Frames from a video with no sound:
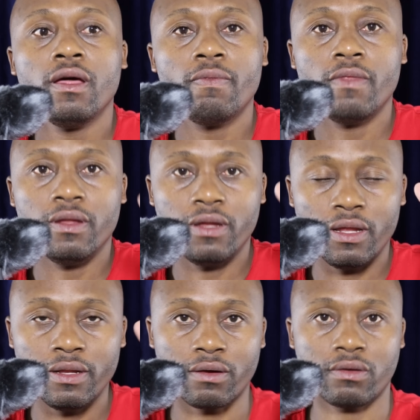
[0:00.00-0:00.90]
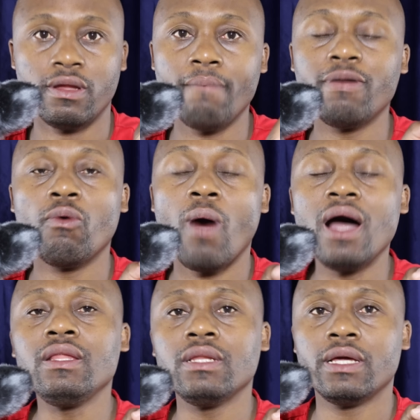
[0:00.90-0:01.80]
Then number
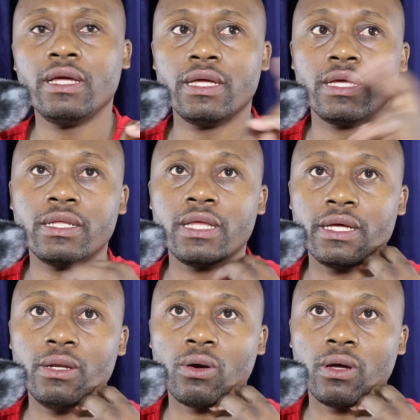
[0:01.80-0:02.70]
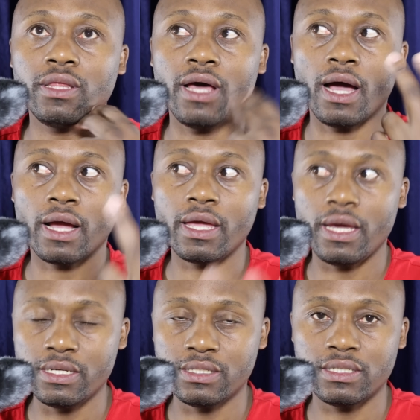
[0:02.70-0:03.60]
one, there are
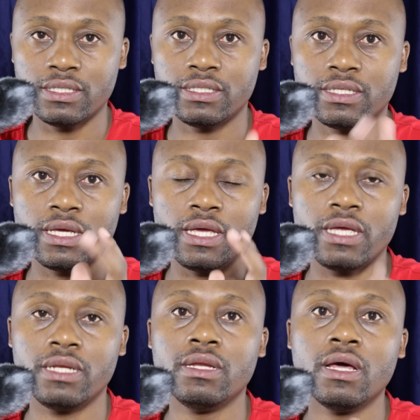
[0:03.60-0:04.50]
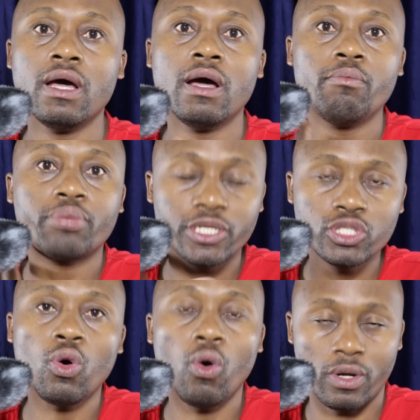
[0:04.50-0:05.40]
cases in
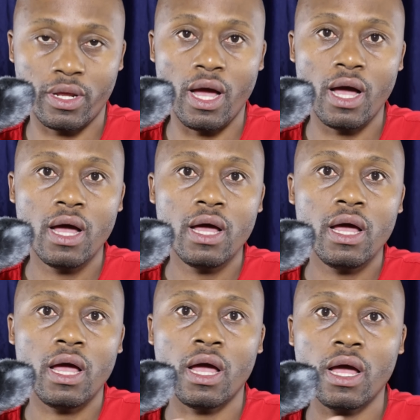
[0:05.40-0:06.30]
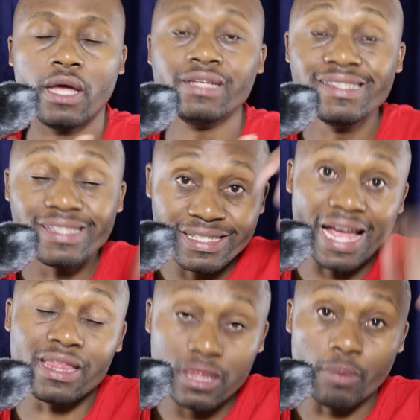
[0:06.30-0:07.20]
Pretoria,
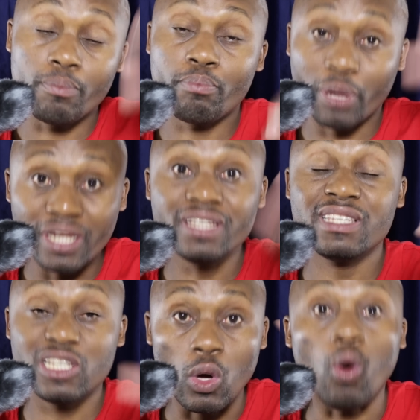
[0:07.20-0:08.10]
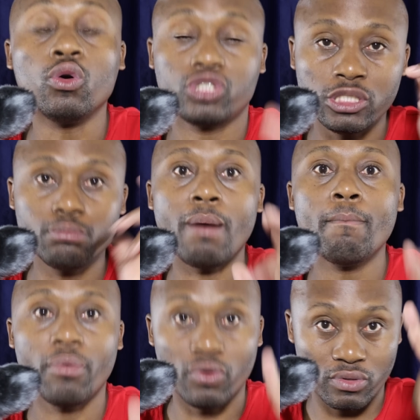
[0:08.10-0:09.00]
inside the prison,
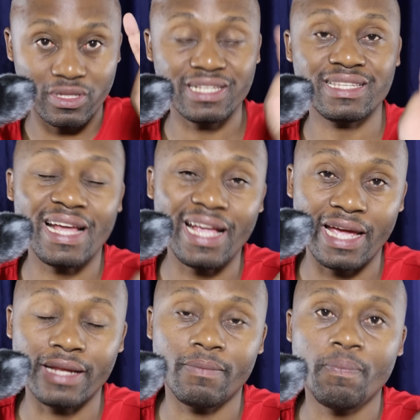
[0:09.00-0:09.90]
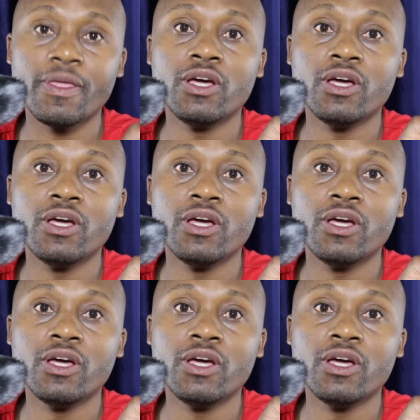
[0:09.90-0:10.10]
Hoshimampuru II.